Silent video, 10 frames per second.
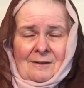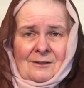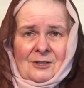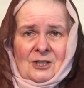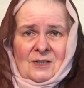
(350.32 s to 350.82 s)

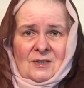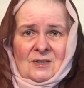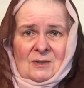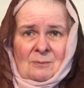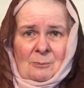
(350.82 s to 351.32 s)

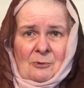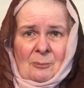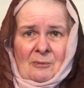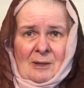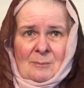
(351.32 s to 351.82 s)
Jesus was
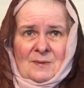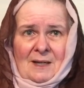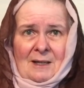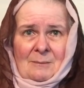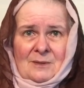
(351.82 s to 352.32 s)
proper
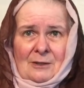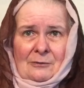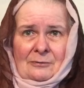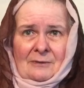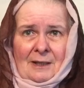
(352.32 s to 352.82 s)
upset
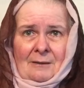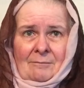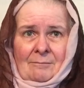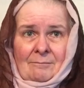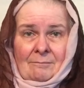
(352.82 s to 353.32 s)
himself then,
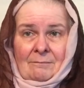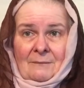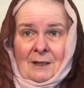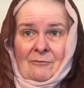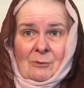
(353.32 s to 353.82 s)

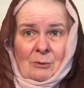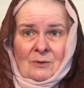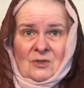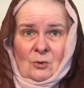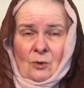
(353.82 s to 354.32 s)
and everyone
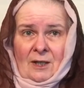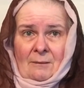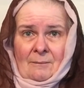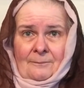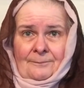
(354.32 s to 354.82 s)
saw it.
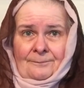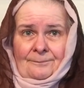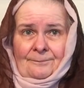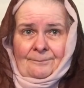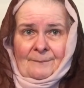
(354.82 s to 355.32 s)

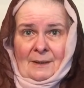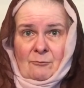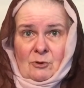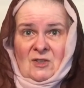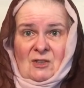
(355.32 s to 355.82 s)
They
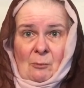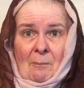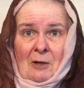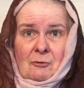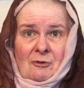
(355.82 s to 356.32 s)
were still
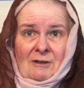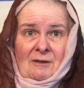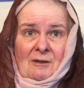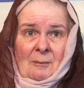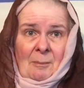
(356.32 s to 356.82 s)
muttering
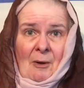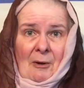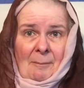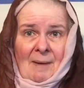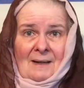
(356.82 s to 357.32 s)
that the
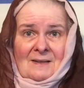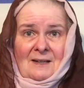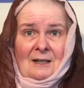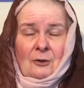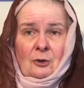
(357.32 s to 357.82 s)
blind man's
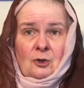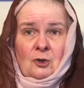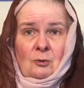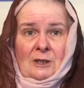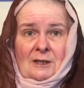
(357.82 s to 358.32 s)
healer could
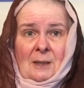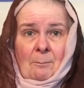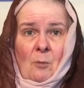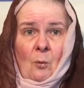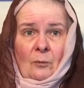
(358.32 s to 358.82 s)
surely have done
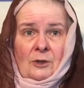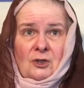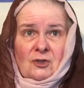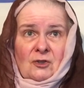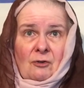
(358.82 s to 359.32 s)
more than
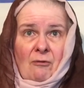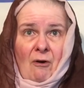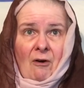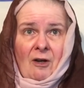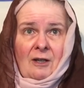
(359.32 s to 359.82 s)
just
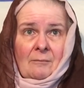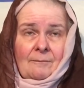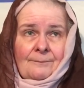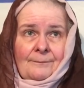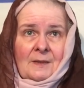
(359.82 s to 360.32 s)
cry.
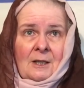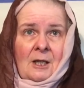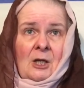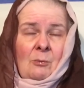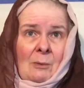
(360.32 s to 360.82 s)

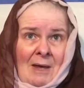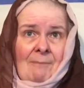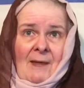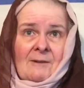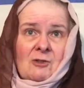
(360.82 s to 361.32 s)
We
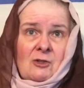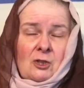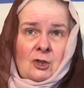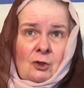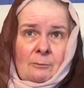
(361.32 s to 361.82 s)
went then to the
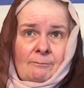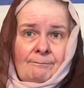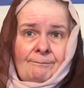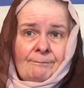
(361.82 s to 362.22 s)
tomb,